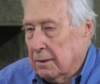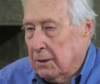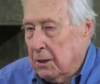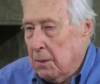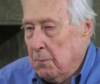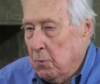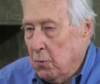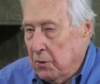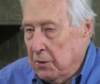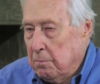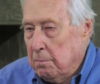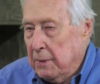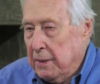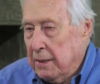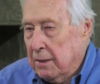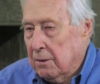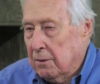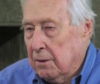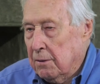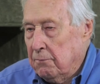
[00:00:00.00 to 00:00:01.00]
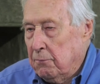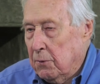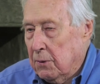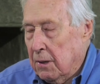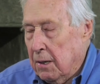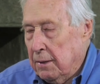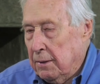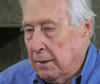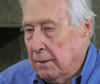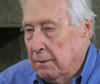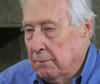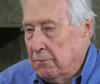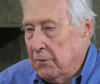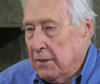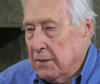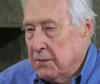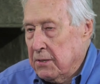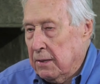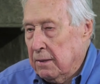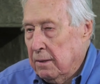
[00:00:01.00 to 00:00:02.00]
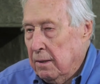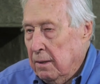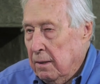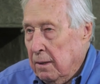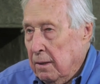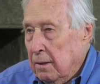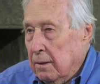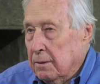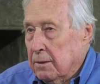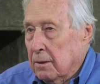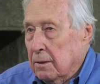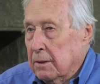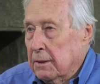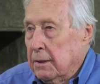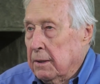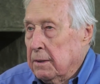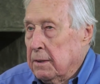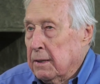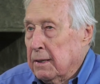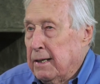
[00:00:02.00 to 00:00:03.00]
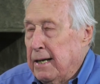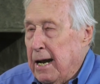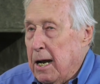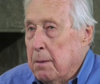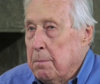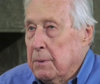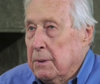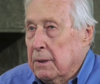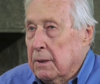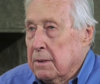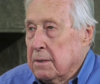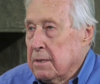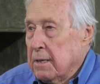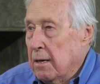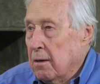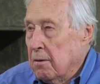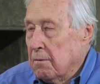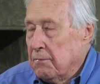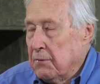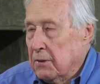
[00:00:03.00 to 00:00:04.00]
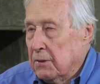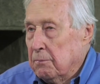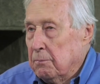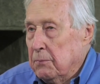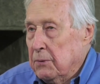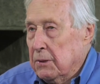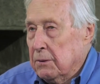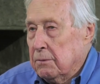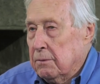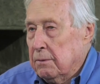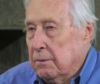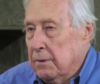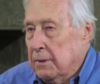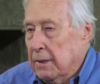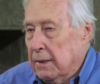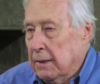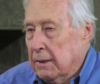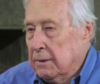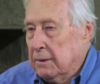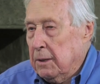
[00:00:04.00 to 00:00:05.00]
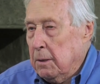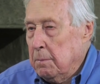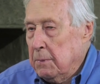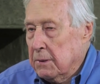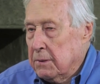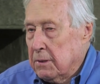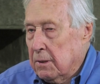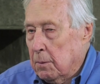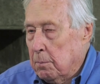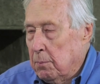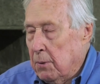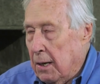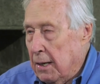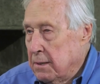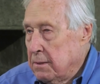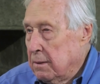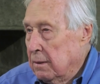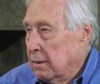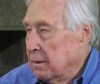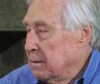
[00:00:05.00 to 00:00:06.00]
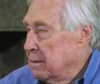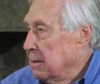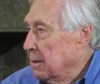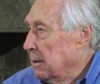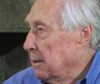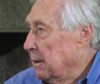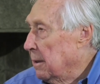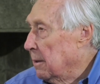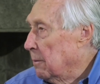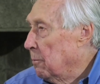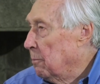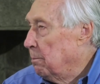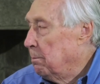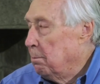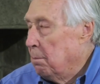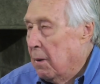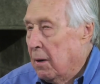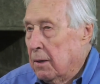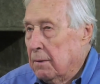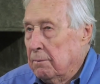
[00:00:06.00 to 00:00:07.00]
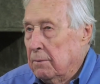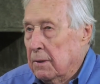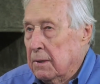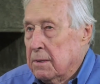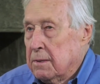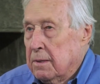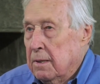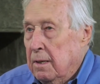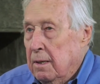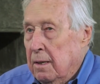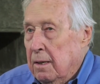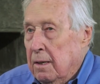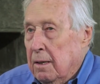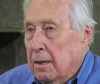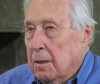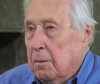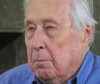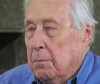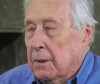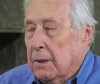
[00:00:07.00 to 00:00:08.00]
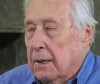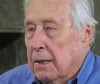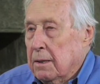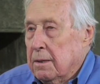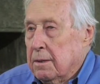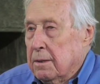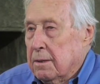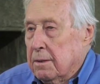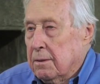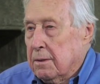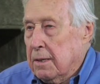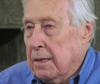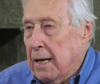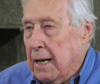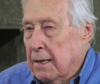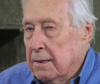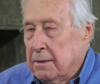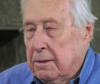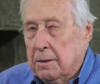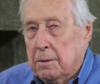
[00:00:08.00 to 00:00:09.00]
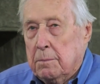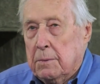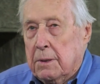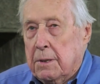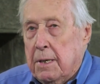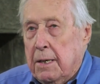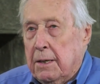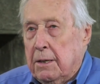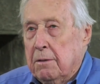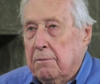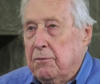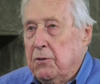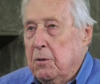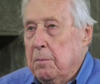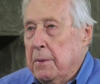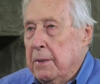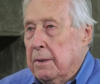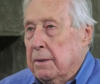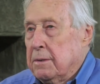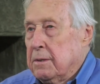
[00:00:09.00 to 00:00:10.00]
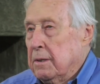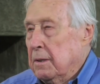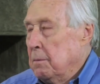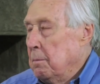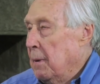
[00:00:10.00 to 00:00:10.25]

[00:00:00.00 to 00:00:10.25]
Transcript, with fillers: come with me, or if we're on a visit, to look at the cabin itself. The exhibits are priceless and they're marvelous. But I ask them to take a few minutes to